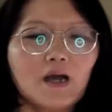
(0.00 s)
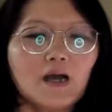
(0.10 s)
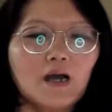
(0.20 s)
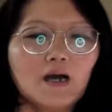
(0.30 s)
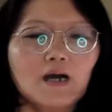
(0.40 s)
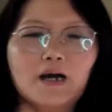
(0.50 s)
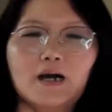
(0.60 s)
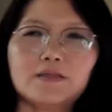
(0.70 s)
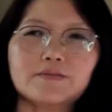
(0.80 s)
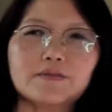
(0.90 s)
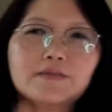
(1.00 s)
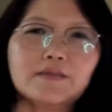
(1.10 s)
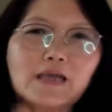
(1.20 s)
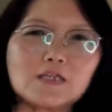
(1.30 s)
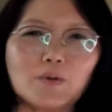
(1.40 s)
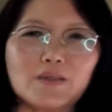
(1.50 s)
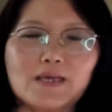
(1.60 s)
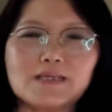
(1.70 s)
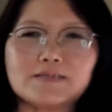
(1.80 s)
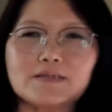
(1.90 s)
The next one is